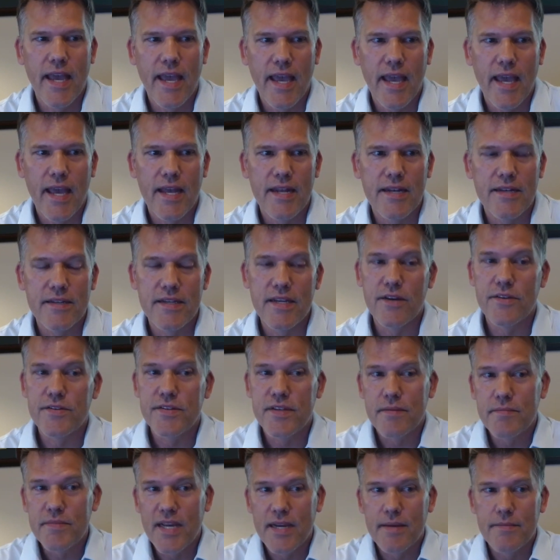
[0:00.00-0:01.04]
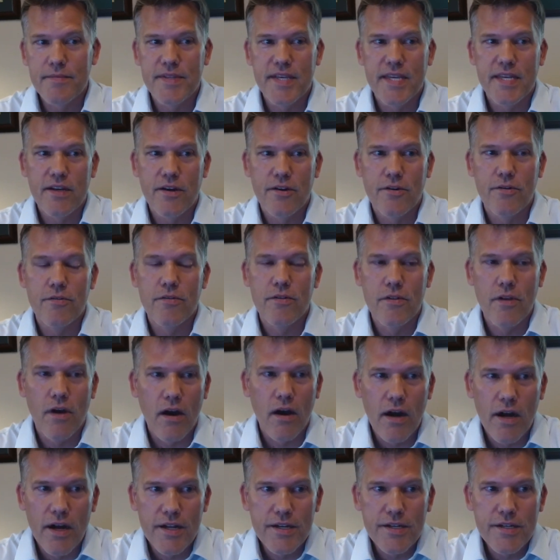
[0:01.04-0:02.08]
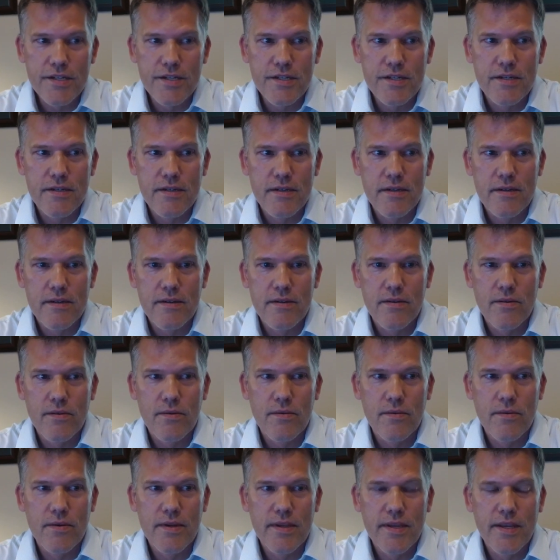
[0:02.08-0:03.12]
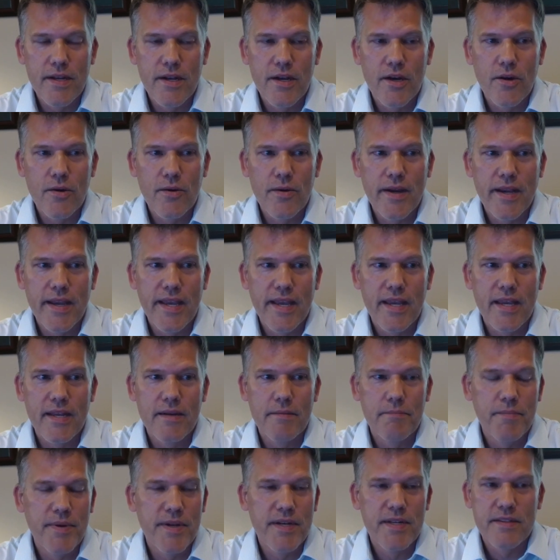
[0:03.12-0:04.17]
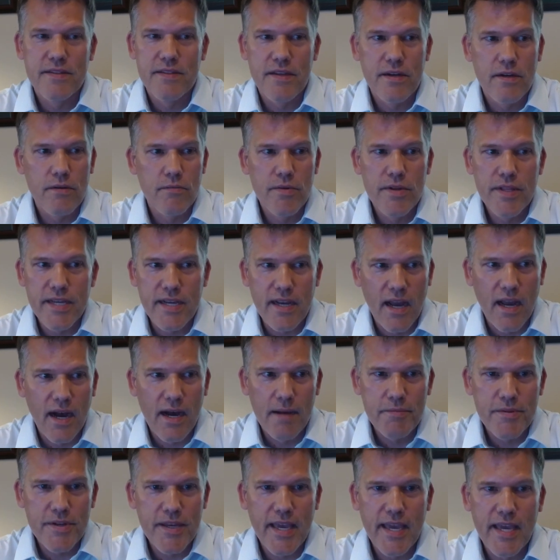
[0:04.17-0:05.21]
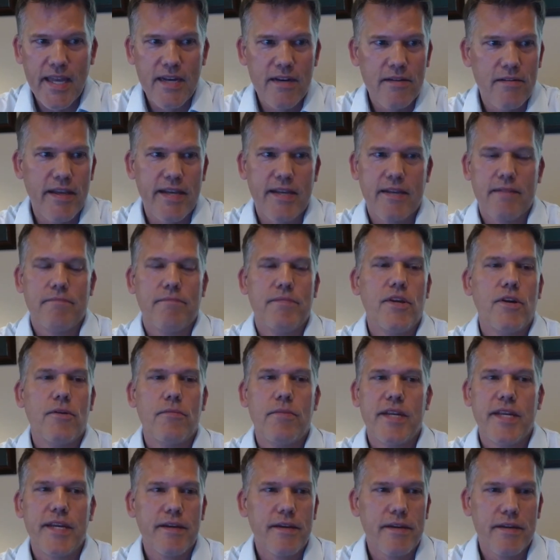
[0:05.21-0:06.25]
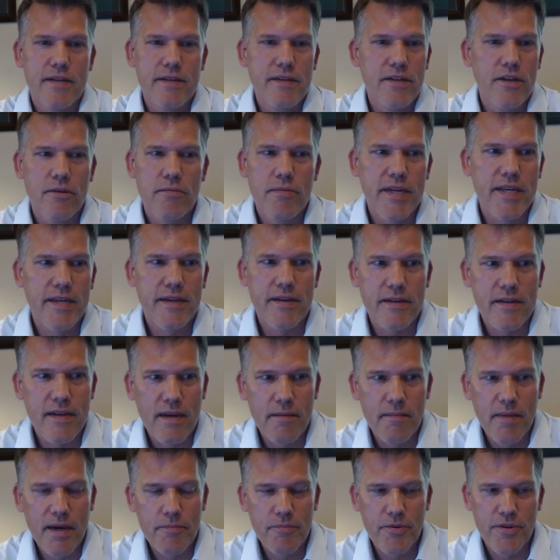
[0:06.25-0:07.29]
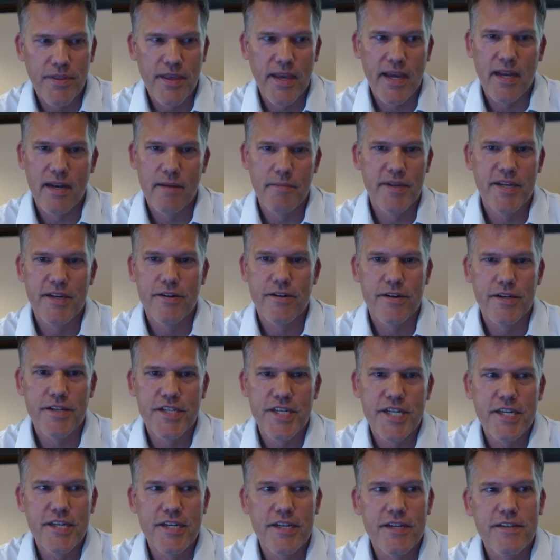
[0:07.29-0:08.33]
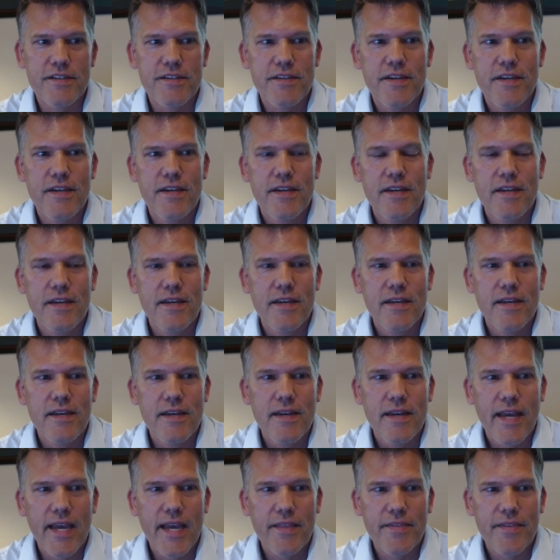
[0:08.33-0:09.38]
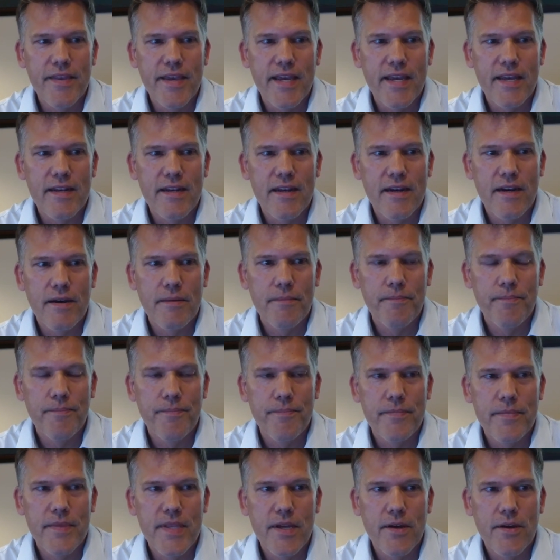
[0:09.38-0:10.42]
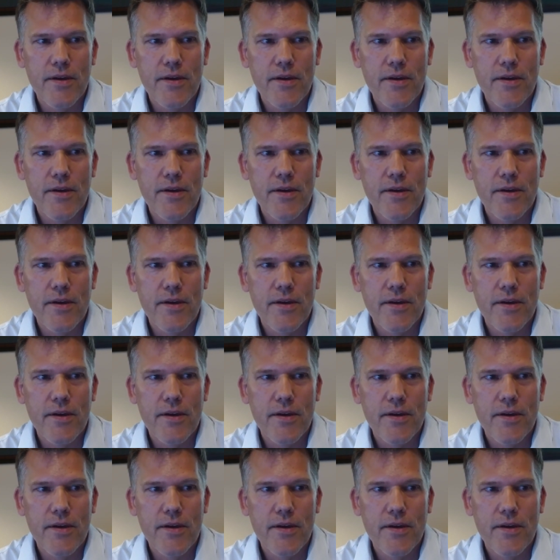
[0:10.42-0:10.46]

And, sometimes they don't launch, but they're really complicated. You're like, nobody could come up with that. I mean, you're a genius. And then, and